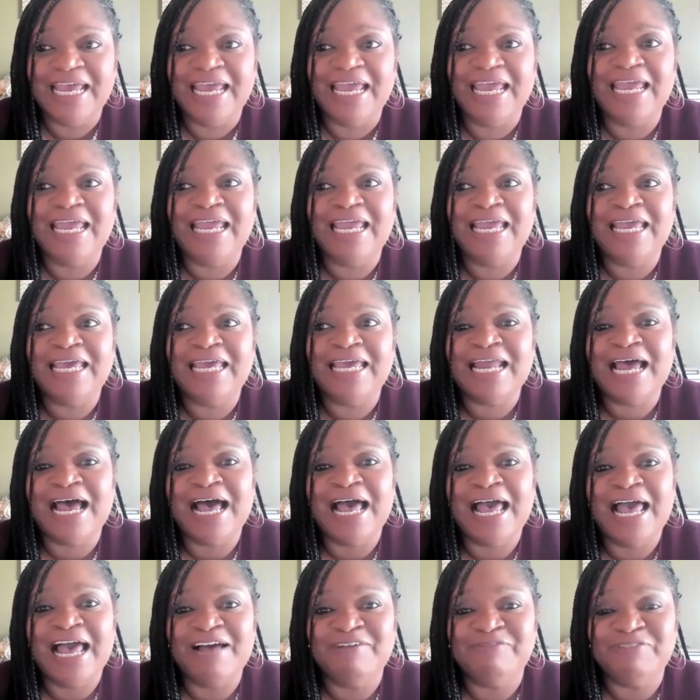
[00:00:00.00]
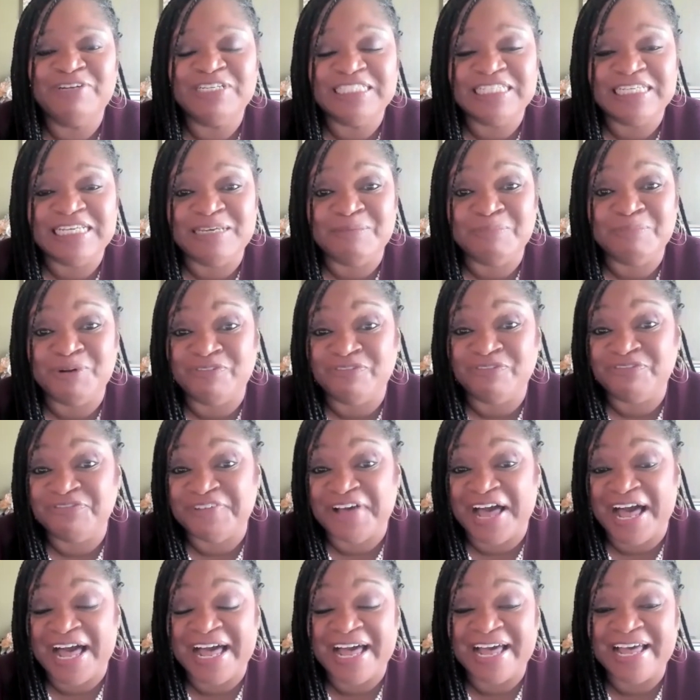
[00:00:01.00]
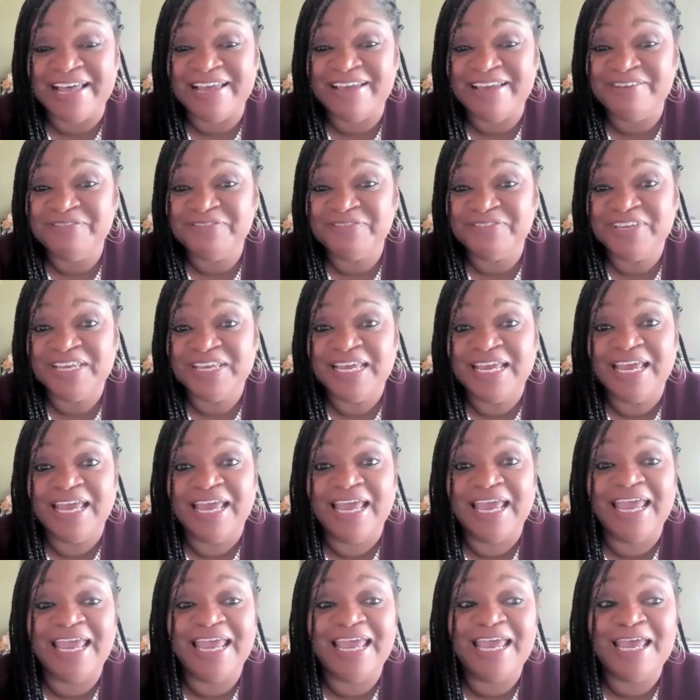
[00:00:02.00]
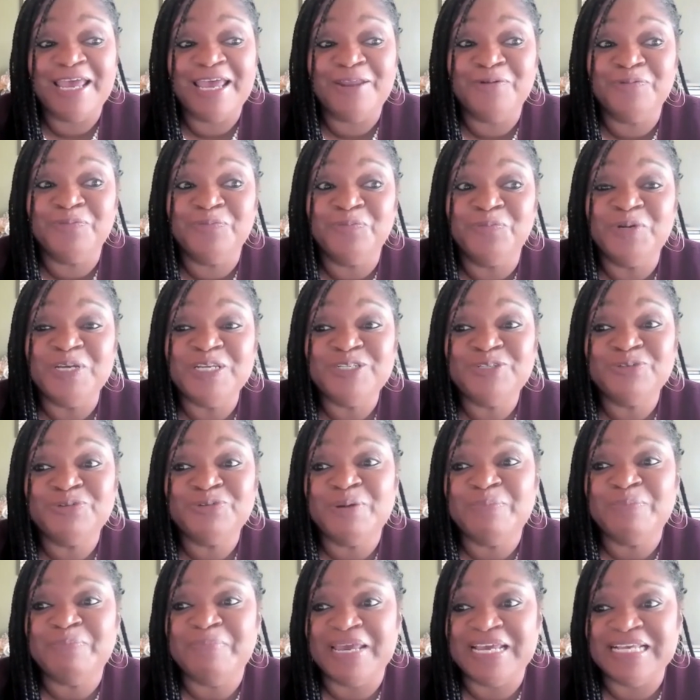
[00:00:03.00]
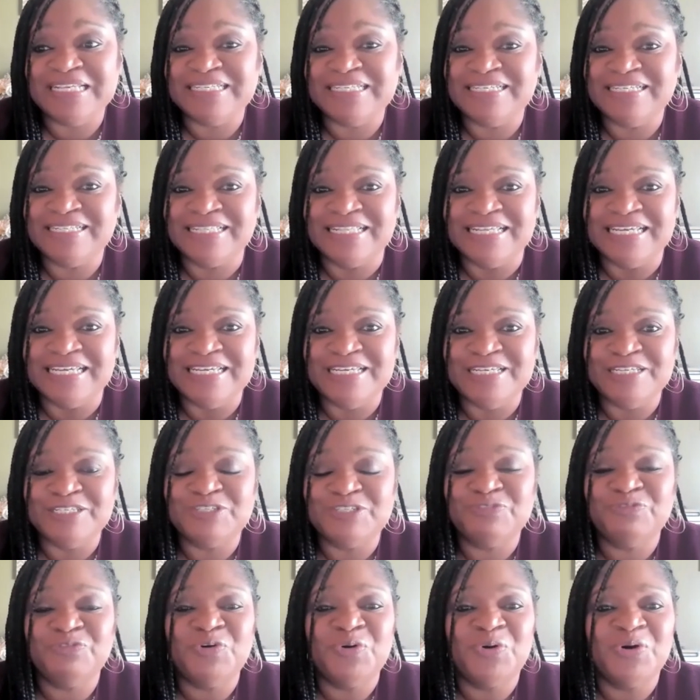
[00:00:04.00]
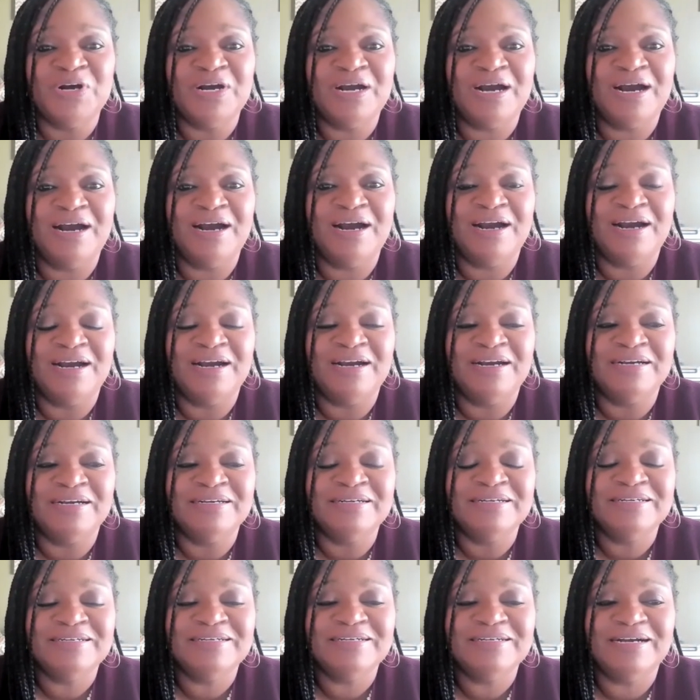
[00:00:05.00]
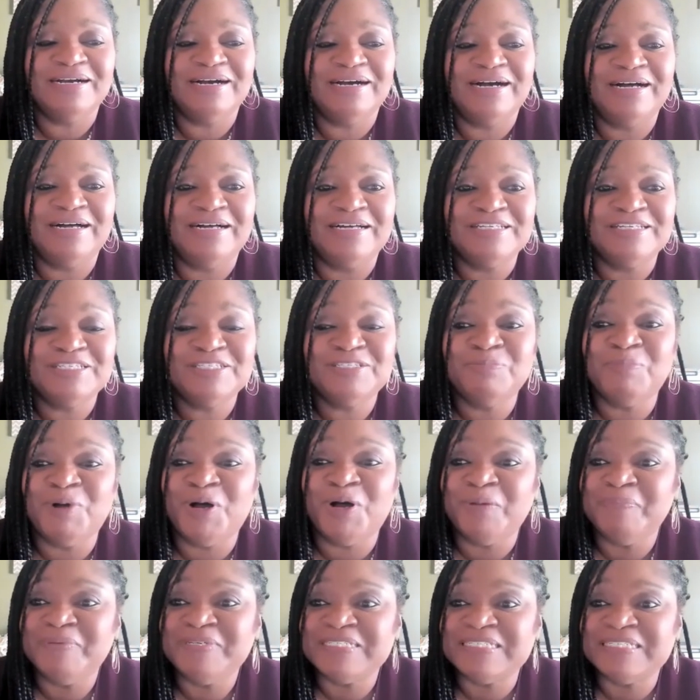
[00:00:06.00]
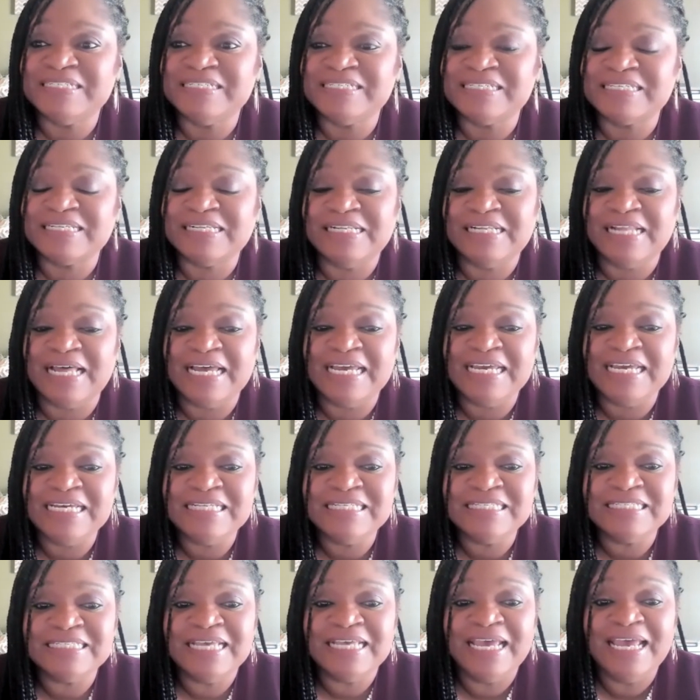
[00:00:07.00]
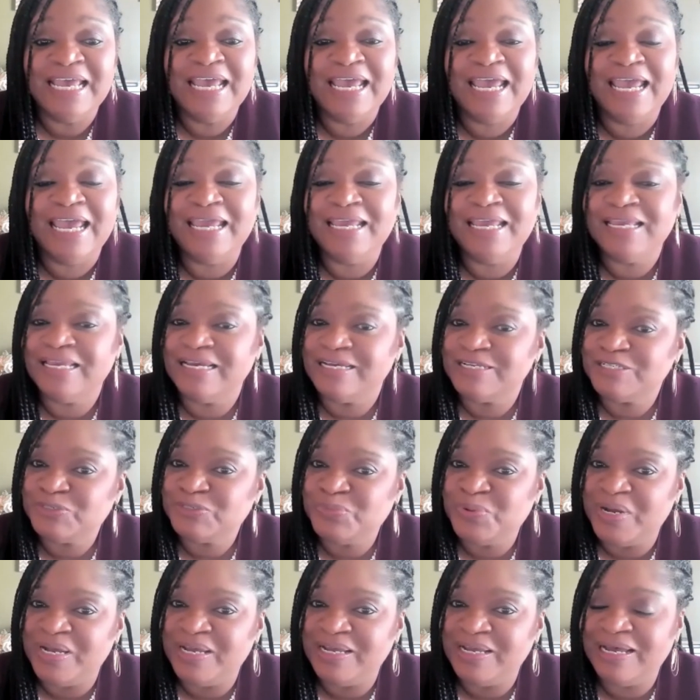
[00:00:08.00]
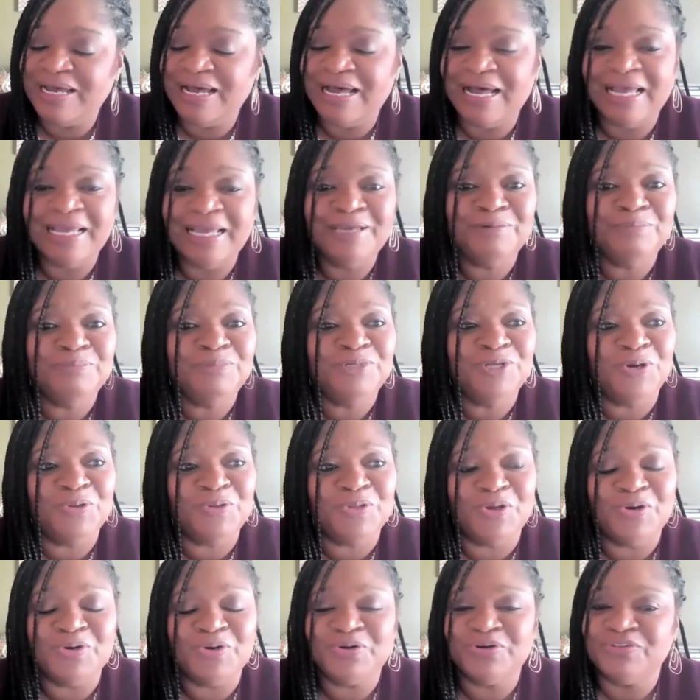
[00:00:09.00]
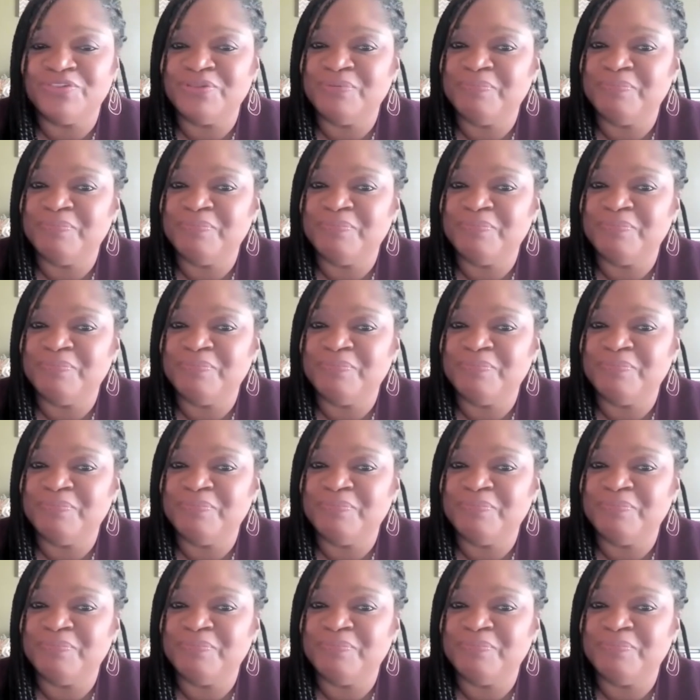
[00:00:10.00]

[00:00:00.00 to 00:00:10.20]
and I have a team of 5. And we do amazing things for our small business clients. And guess what? I am no longer the